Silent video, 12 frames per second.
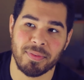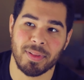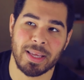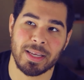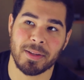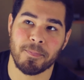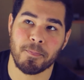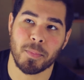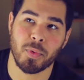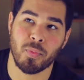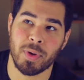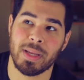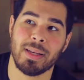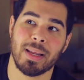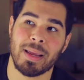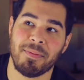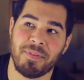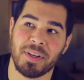like, when
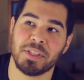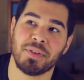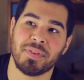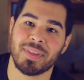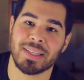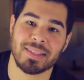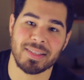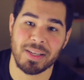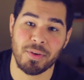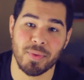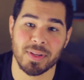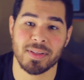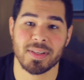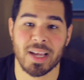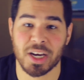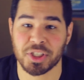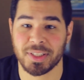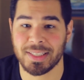I'm finished with that sequence, I
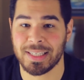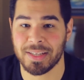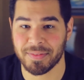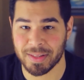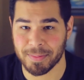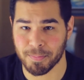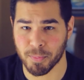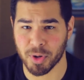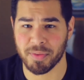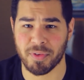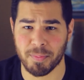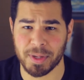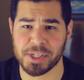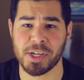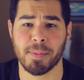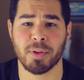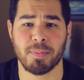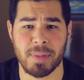actually give them more information
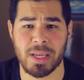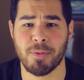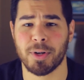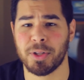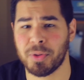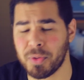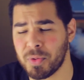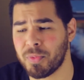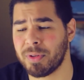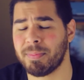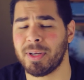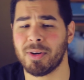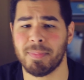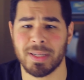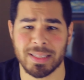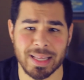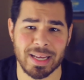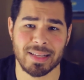about me, what I do, what my company
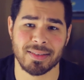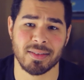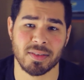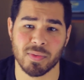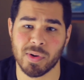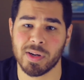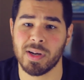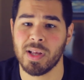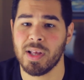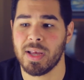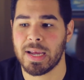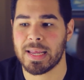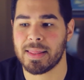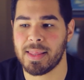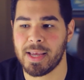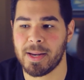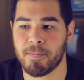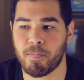does, and so on. And
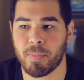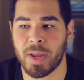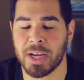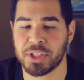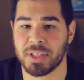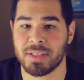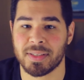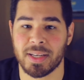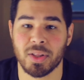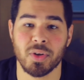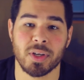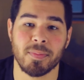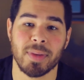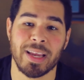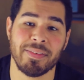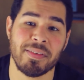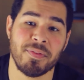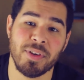then I actually say, look, I
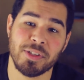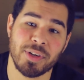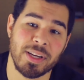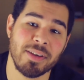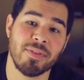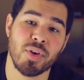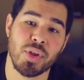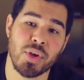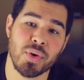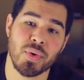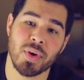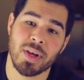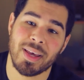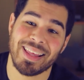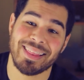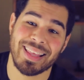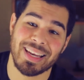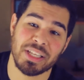have a free training for you,
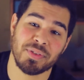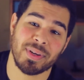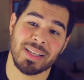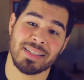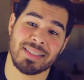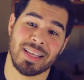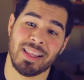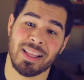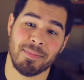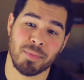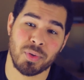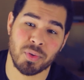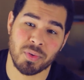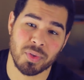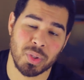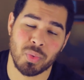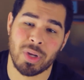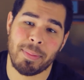and then is when I send them to
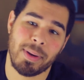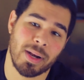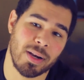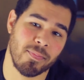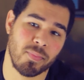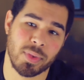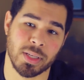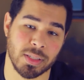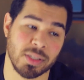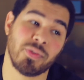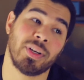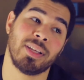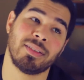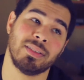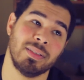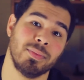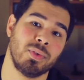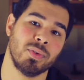the webinar. Then is when I send
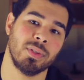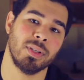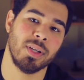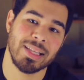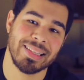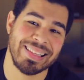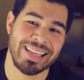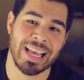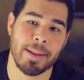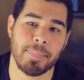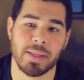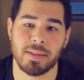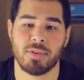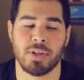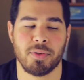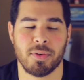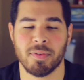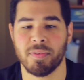them to the gap and try
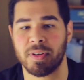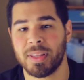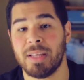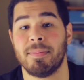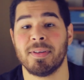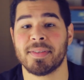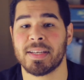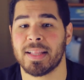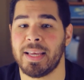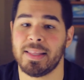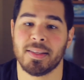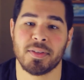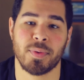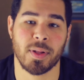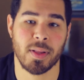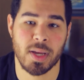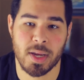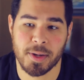to convert them as a client as
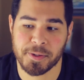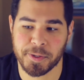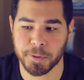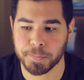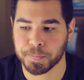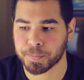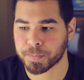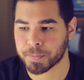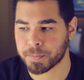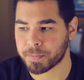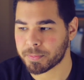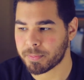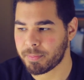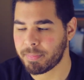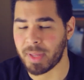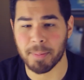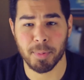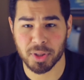well. So,
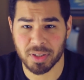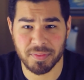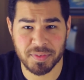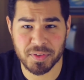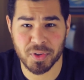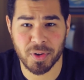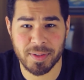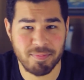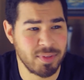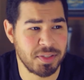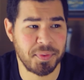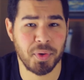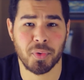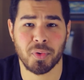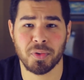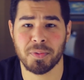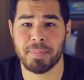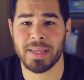bottom of the story, this video
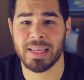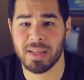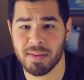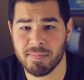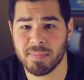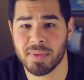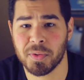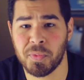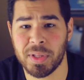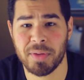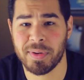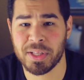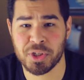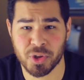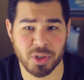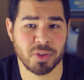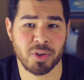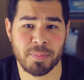could be really, really
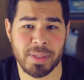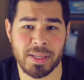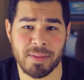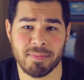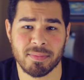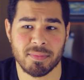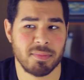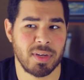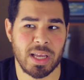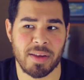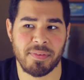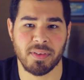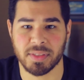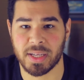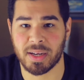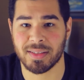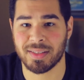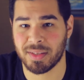short, could be a few
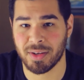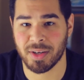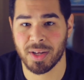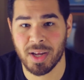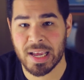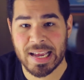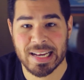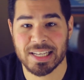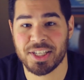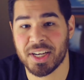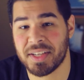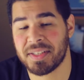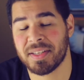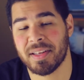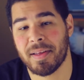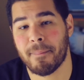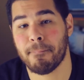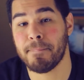seconds long. Just
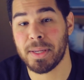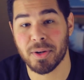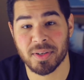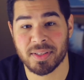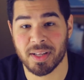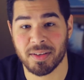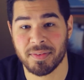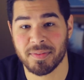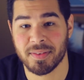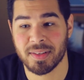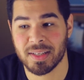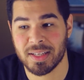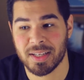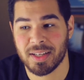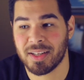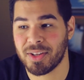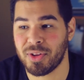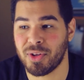be yourself.
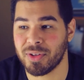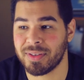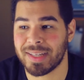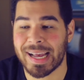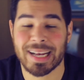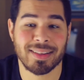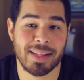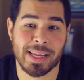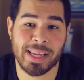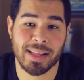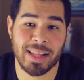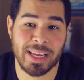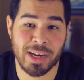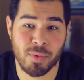Don't act like